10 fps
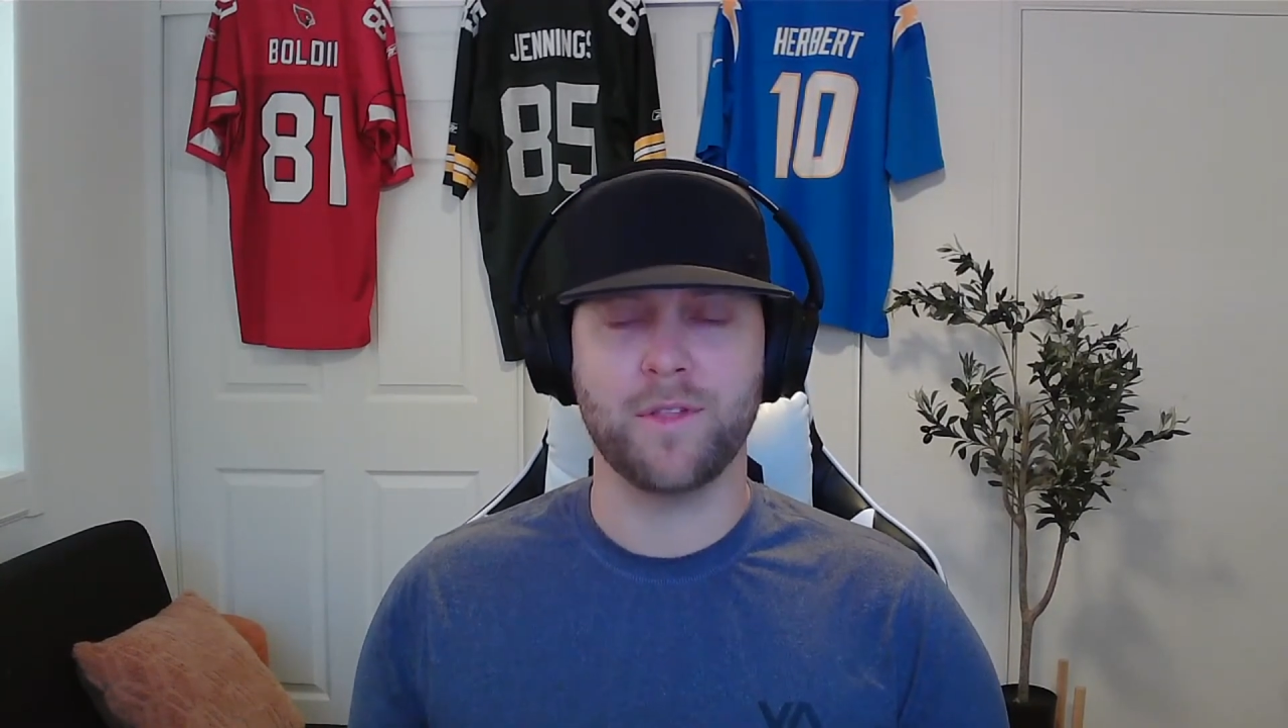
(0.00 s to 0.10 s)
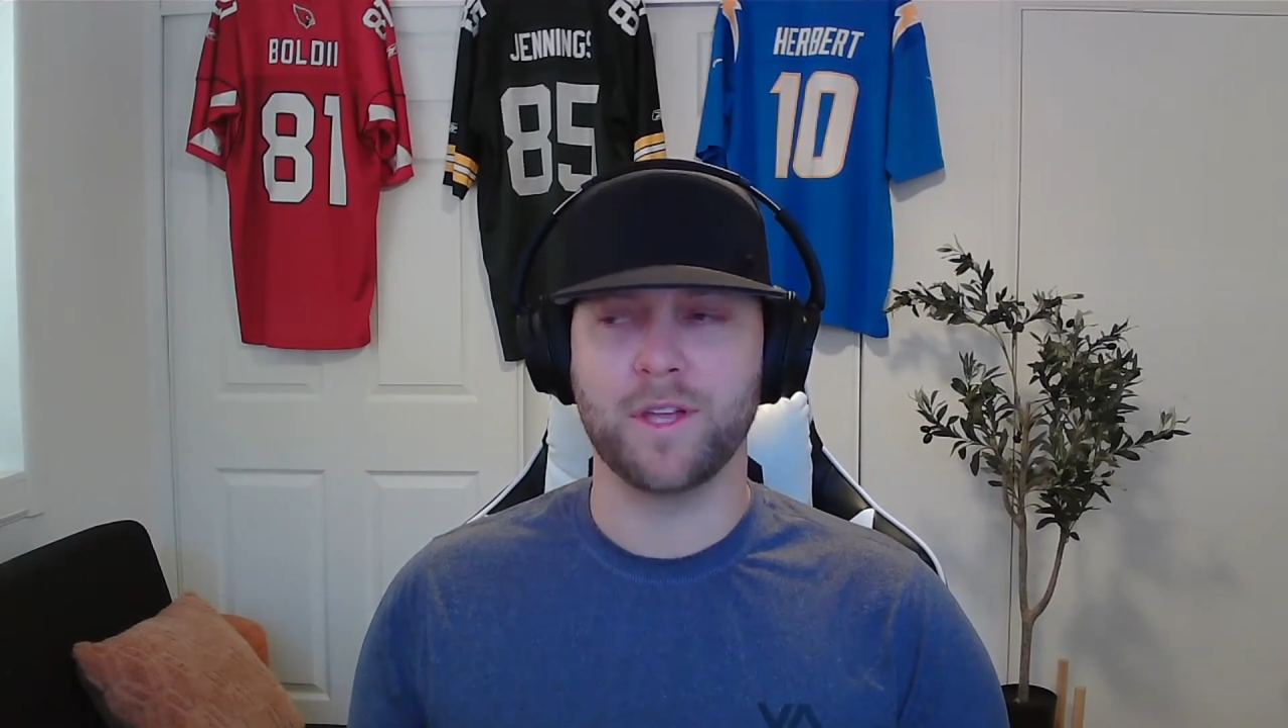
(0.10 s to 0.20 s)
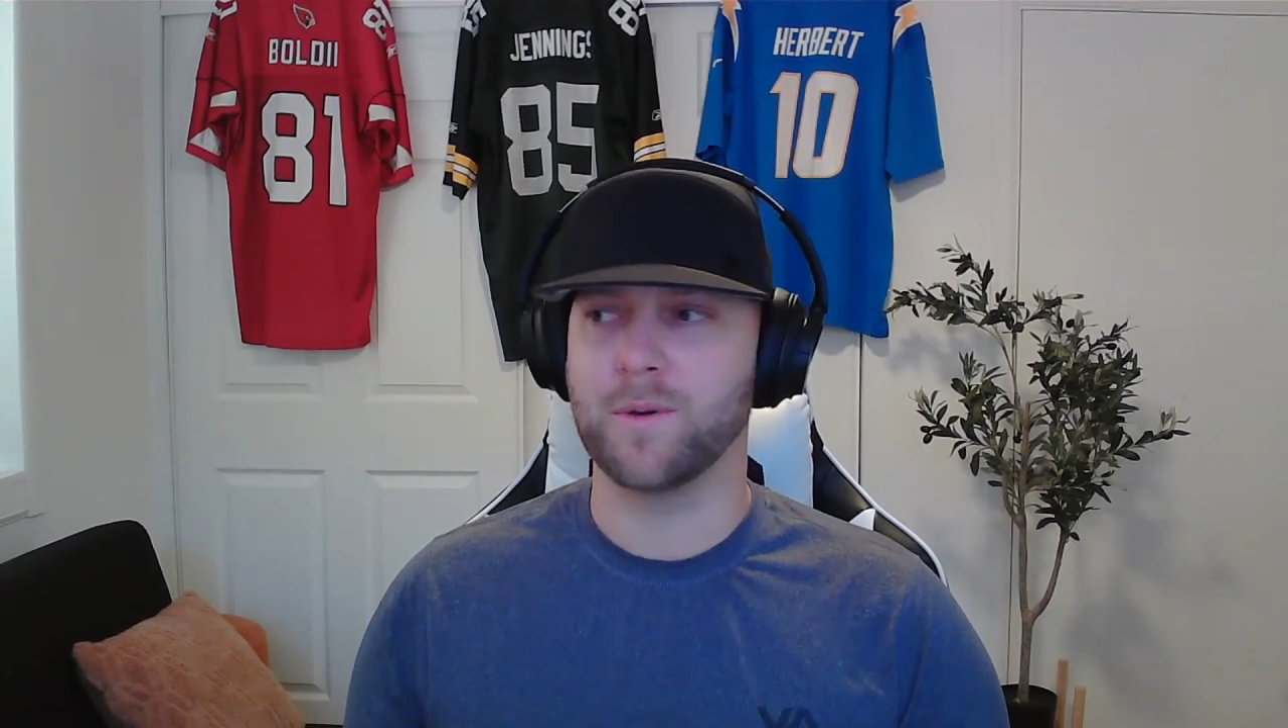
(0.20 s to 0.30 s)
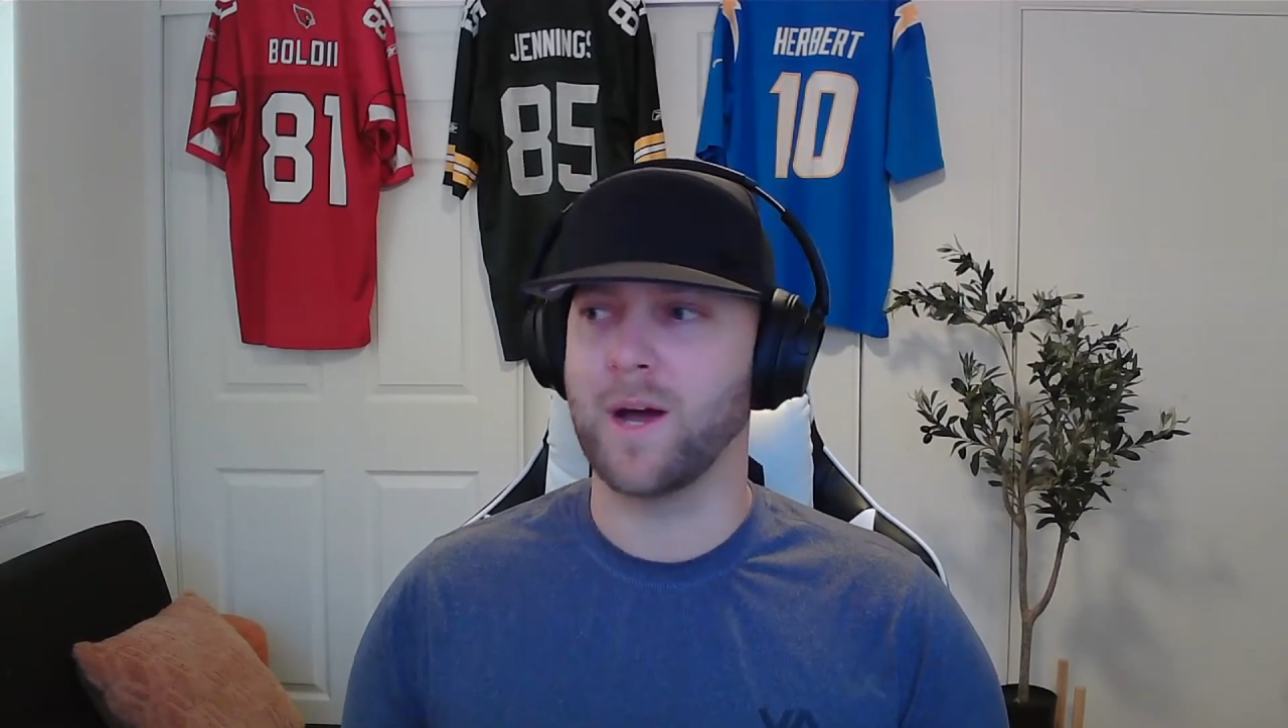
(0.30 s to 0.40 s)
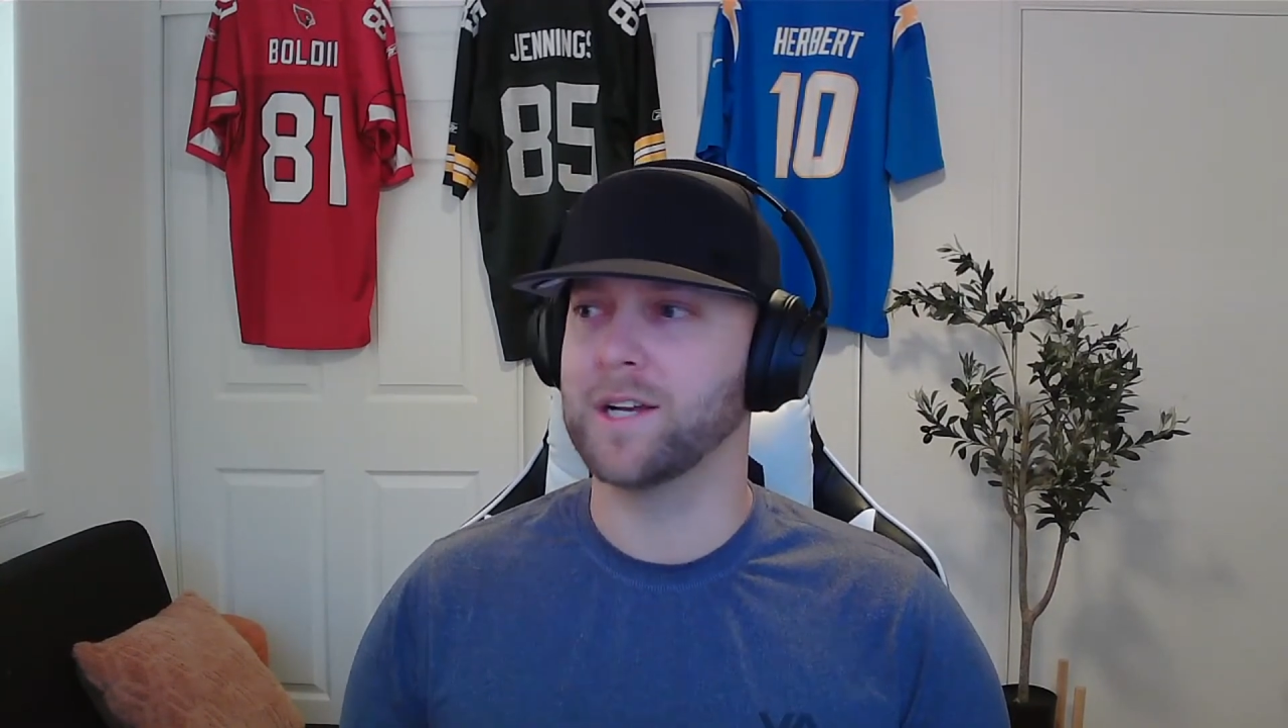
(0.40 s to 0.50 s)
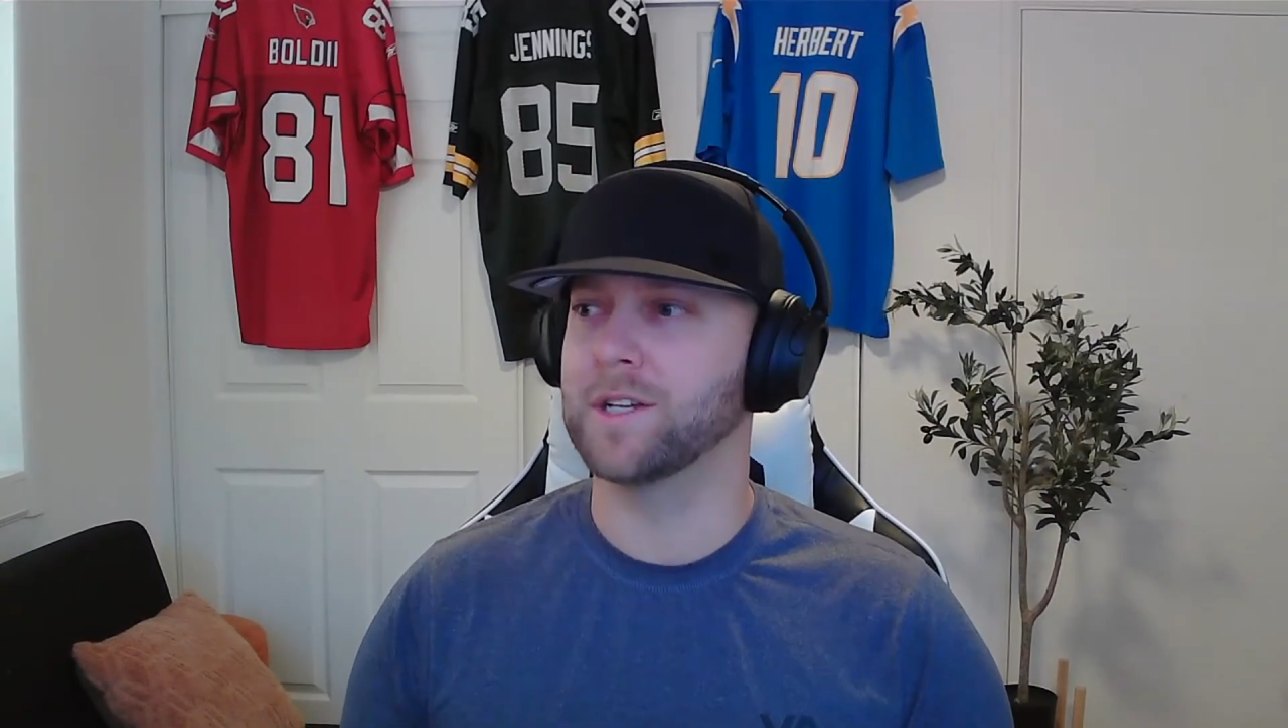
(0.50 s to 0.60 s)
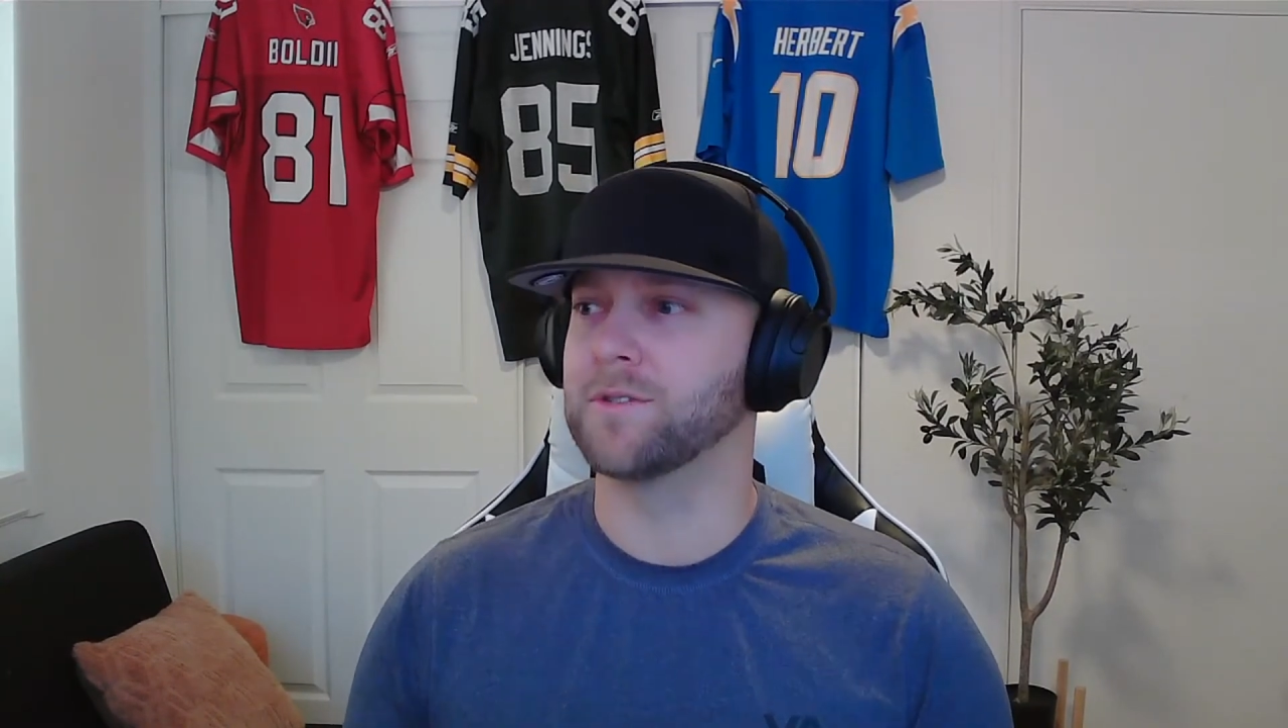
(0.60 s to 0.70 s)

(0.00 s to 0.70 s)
that you had to